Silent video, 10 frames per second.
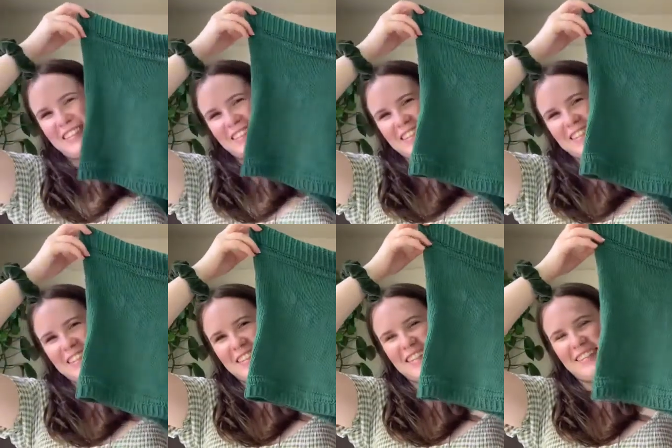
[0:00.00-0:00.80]
It just
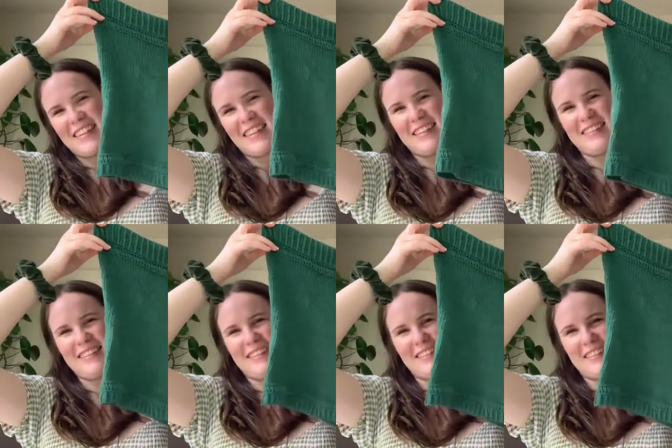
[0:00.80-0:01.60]
looks so
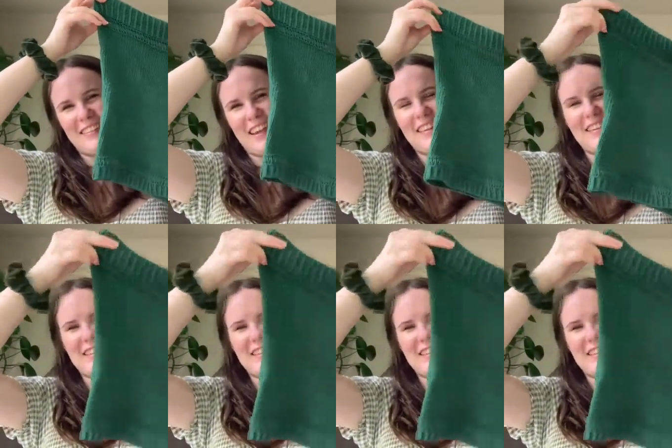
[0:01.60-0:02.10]
cute. And then the